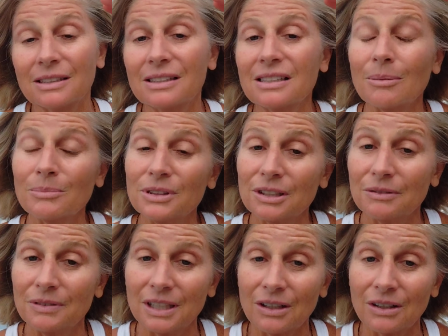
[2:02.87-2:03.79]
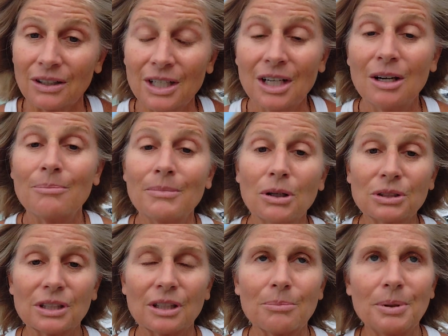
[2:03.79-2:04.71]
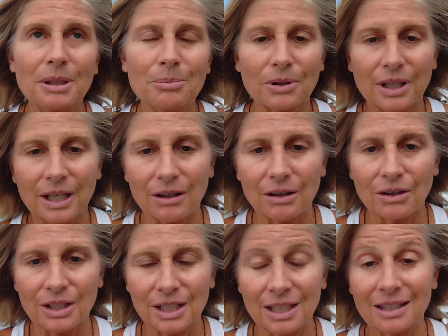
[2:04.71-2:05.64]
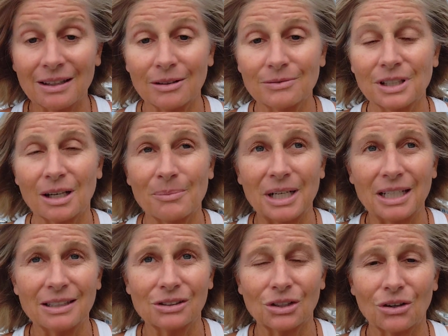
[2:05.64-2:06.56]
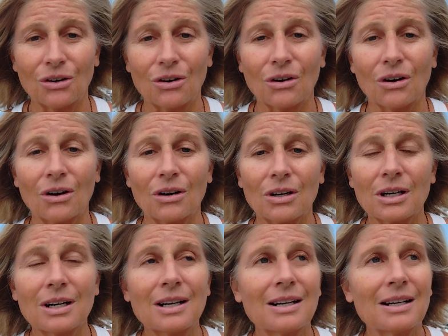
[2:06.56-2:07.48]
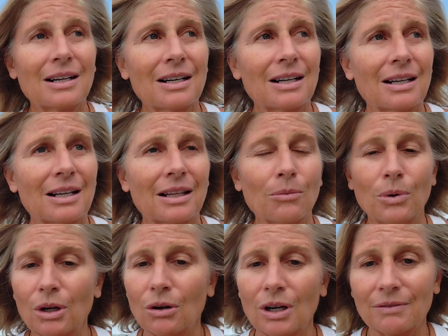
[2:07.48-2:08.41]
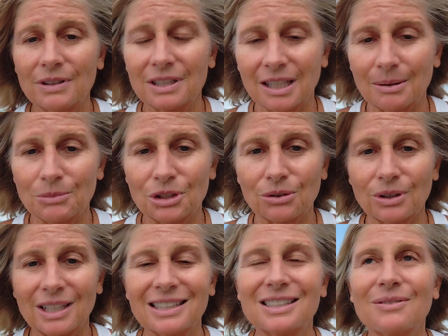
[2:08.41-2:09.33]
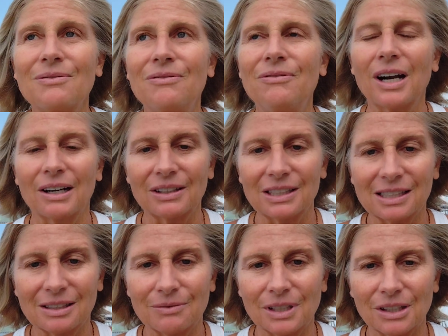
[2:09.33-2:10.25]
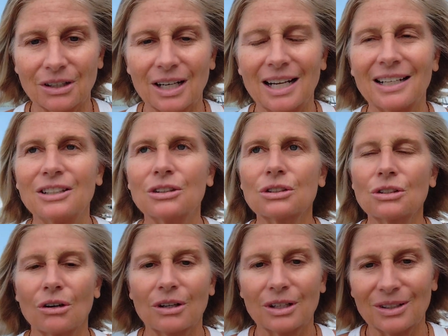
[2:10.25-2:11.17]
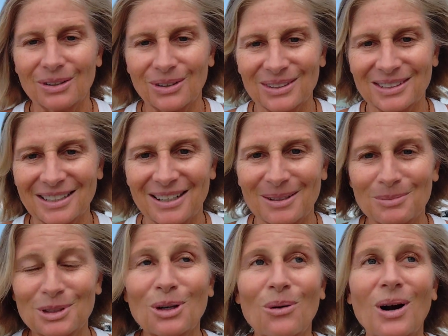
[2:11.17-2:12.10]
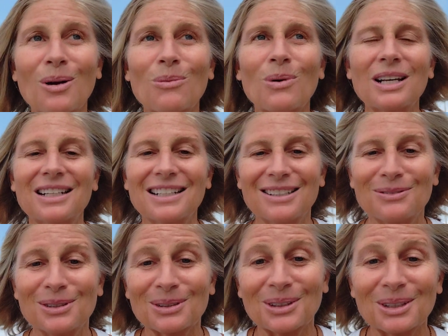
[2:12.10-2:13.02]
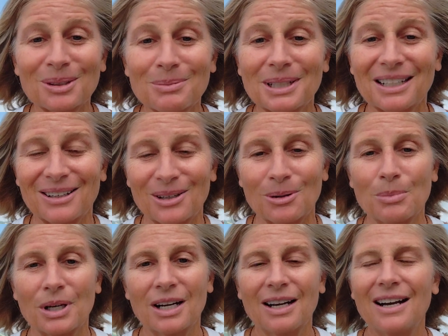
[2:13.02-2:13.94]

and some severe. Most of the people that are in Love Dominates are that we all have the same story. It's very severe, and you're targeted all the time. So, I wanted to give you a little bit of hope.